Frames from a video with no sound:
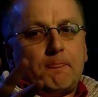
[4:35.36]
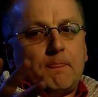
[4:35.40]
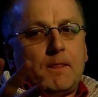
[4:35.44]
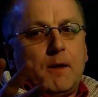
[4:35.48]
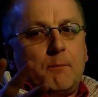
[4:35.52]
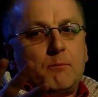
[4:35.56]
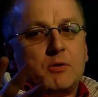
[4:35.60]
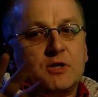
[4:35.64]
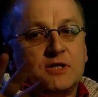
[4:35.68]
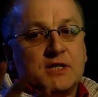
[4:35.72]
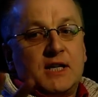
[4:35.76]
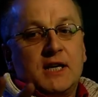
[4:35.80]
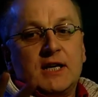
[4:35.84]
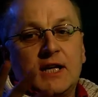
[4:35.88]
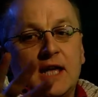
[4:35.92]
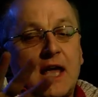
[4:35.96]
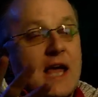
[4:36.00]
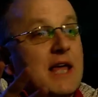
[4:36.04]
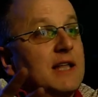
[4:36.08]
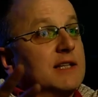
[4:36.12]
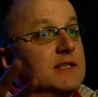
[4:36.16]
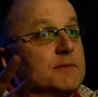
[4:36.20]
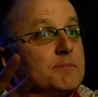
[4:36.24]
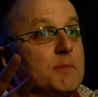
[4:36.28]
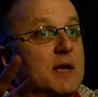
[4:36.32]
prosthetic
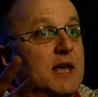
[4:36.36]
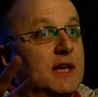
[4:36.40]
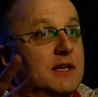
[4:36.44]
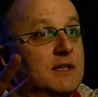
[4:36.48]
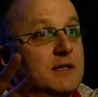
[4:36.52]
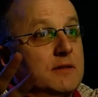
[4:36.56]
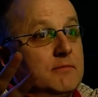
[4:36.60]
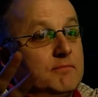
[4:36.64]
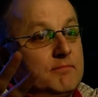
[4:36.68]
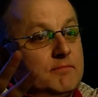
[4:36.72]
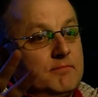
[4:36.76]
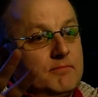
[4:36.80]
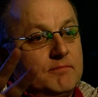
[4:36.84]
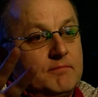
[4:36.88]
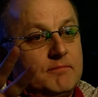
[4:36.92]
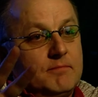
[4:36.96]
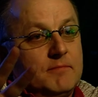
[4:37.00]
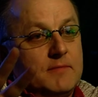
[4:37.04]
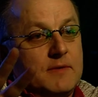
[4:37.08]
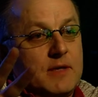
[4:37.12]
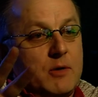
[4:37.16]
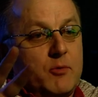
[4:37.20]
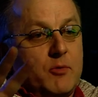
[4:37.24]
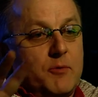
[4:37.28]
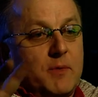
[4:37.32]
hands made.
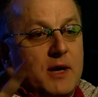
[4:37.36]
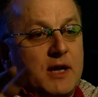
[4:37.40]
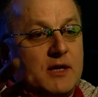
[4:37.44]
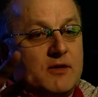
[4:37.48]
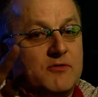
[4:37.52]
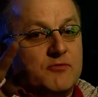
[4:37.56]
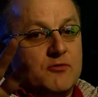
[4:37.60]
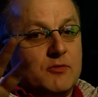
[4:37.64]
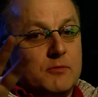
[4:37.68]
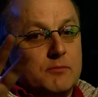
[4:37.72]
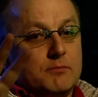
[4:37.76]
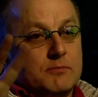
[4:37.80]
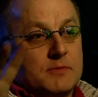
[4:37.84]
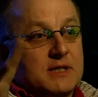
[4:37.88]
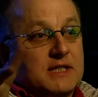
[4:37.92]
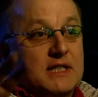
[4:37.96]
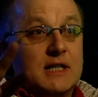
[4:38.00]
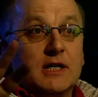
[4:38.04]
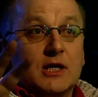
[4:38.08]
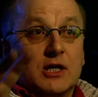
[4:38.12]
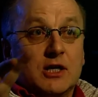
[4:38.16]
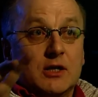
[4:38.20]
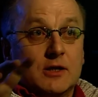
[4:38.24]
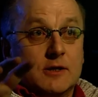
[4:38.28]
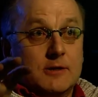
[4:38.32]
They were made from
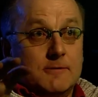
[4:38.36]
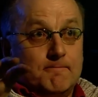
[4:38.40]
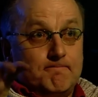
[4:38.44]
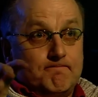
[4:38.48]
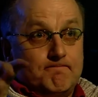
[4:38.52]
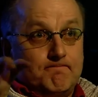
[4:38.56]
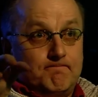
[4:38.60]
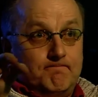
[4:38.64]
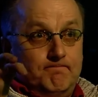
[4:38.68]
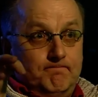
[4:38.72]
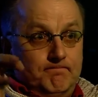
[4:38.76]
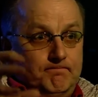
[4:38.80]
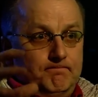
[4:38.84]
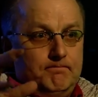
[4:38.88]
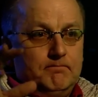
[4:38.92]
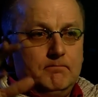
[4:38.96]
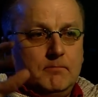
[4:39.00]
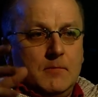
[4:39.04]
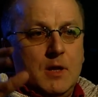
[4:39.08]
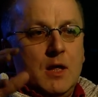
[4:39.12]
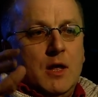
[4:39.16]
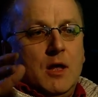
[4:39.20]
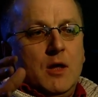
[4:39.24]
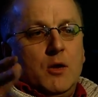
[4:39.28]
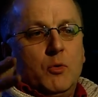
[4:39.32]
silicon,
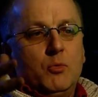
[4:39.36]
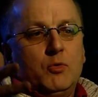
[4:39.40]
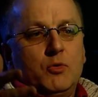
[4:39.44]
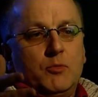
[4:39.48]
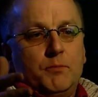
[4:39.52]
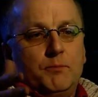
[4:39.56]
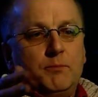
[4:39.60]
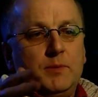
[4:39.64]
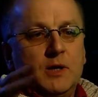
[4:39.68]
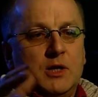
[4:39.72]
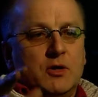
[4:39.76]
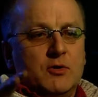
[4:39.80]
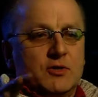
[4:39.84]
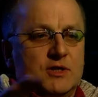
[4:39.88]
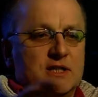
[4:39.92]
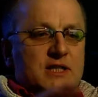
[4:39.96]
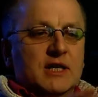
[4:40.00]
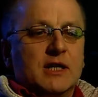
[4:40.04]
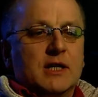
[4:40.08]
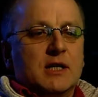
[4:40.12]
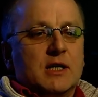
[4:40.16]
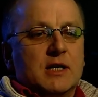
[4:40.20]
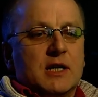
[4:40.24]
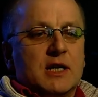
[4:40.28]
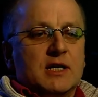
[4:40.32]
because
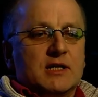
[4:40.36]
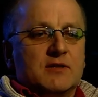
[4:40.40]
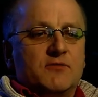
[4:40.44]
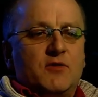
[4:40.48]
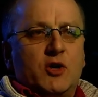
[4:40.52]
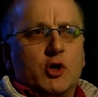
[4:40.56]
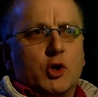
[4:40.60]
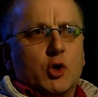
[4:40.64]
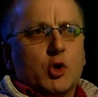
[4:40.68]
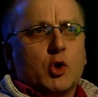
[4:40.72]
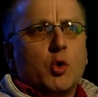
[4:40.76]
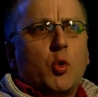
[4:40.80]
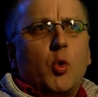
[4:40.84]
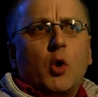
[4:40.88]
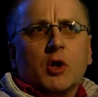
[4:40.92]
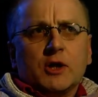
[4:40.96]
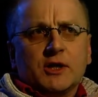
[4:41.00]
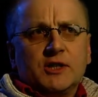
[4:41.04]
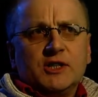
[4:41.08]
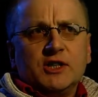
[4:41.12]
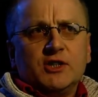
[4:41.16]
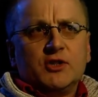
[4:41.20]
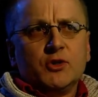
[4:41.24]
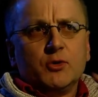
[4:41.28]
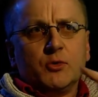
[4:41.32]
silicon has a very good
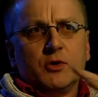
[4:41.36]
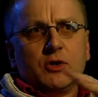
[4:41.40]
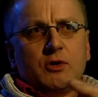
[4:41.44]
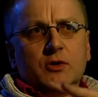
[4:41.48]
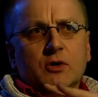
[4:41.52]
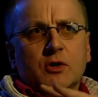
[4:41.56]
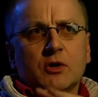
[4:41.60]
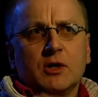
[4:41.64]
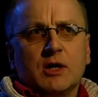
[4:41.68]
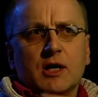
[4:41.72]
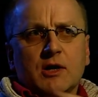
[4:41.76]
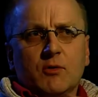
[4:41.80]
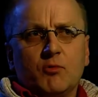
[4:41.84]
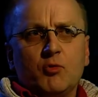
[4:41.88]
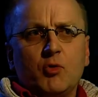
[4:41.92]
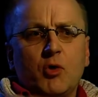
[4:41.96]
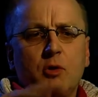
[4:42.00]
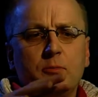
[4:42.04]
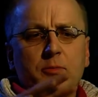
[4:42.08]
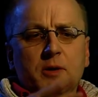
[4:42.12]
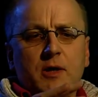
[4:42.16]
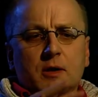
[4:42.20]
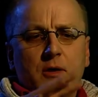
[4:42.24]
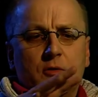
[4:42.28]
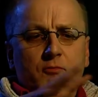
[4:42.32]
quality to it. Unlike
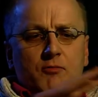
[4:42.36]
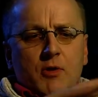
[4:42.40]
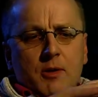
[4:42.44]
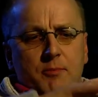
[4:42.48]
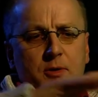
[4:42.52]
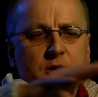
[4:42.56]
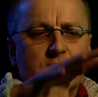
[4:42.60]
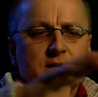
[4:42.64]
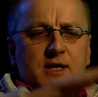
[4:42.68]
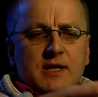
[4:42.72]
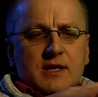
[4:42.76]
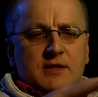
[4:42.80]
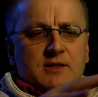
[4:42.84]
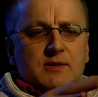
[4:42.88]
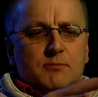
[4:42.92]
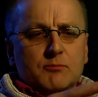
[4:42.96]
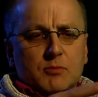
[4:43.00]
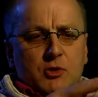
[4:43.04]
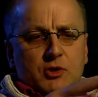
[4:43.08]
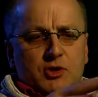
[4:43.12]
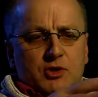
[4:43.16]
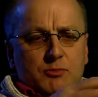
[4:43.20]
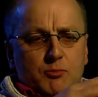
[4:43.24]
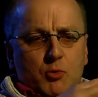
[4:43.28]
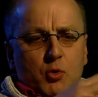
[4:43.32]
rubber, it has a
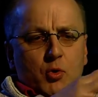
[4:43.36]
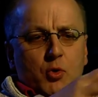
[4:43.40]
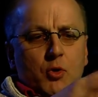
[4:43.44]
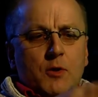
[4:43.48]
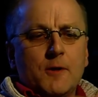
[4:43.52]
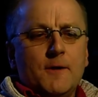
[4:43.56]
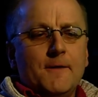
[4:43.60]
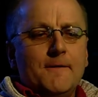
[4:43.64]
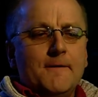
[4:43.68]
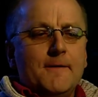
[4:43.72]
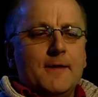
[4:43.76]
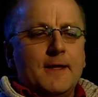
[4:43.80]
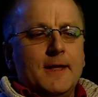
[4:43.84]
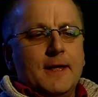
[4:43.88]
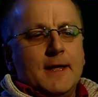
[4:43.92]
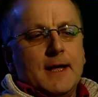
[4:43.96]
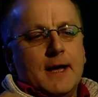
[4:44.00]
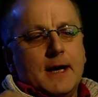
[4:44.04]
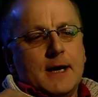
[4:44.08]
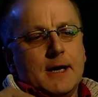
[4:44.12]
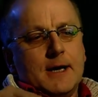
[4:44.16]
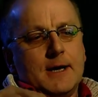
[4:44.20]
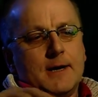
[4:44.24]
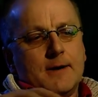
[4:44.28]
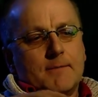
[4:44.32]
much more
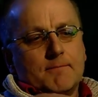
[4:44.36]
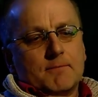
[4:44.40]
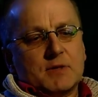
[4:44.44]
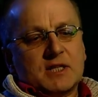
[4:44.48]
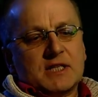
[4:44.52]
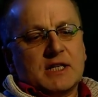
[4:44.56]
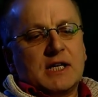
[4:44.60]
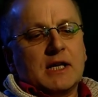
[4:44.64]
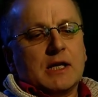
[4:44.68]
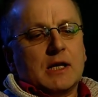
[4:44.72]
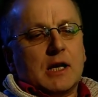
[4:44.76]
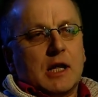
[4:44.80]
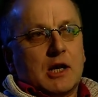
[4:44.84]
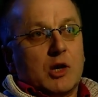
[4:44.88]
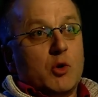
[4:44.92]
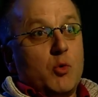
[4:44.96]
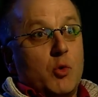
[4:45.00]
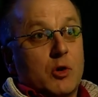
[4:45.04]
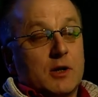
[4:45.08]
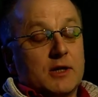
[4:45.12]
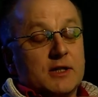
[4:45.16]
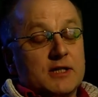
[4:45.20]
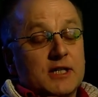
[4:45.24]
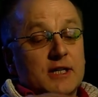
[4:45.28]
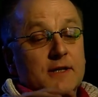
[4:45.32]
skin-like
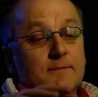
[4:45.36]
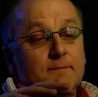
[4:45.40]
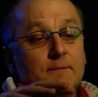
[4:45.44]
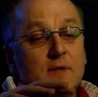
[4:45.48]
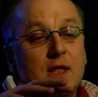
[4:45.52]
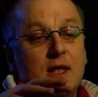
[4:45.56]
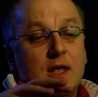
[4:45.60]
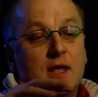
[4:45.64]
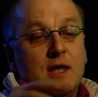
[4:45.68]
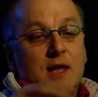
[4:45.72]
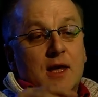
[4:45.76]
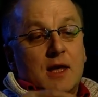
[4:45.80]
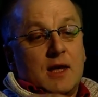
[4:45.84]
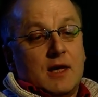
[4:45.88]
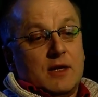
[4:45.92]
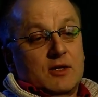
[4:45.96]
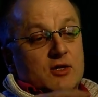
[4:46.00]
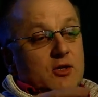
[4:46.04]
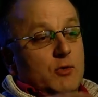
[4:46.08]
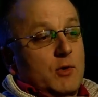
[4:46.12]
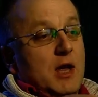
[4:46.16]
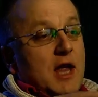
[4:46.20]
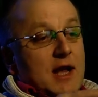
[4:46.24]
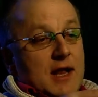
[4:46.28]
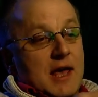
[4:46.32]
quality.
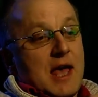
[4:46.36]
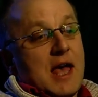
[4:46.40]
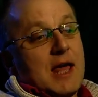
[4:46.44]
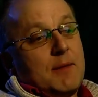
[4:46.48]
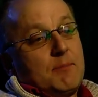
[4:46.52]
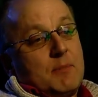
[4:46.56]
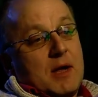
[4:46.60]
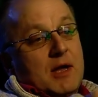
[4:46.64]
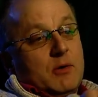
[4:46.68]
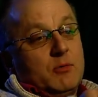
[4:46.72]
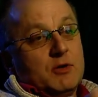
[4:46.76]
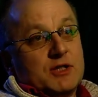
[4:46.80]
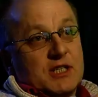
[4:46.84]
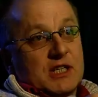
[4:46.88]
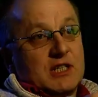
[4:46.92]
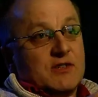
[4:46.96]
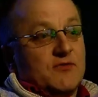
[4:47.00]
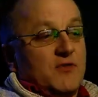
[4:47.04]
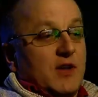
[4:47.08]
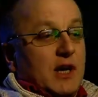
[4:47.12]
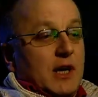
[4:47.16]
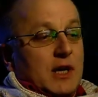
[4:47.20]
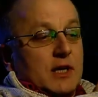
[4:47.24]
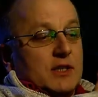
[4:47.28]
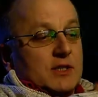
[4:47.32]
So we had a hand made with 6
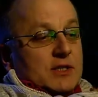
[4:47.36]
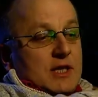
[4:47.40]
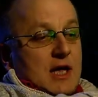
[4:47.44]
fingers,